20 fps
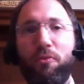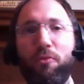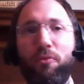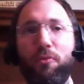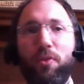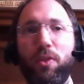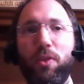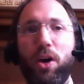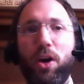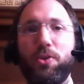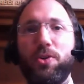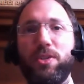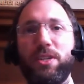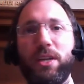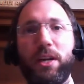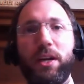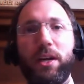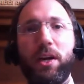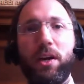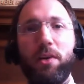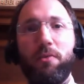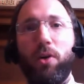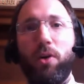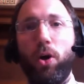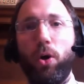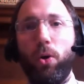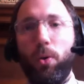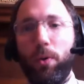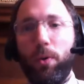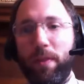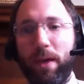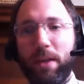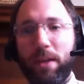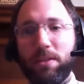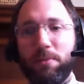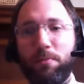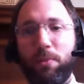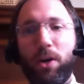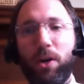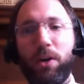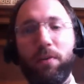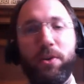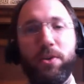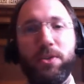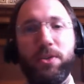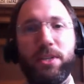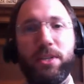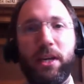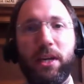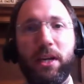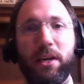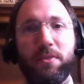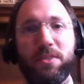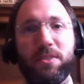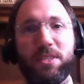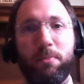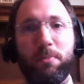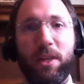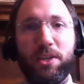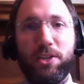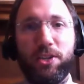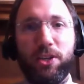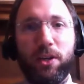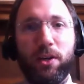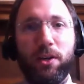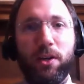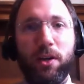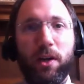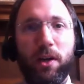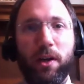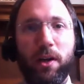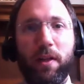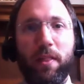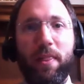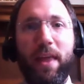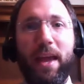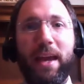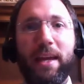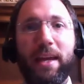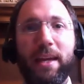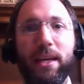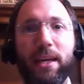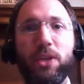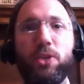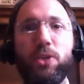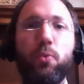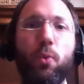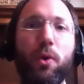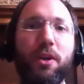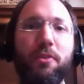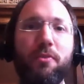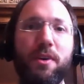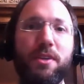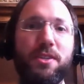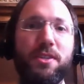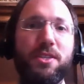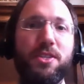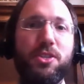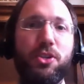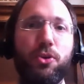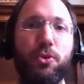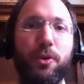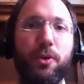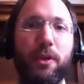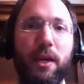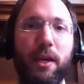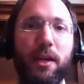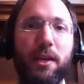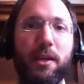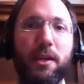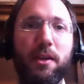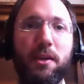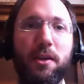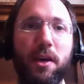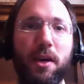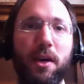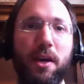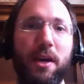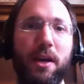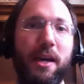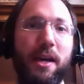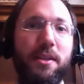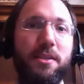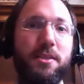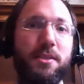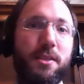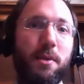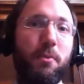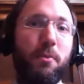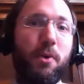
understanding of Hod. That's a part of understanding of splendor. That each one of us is created in some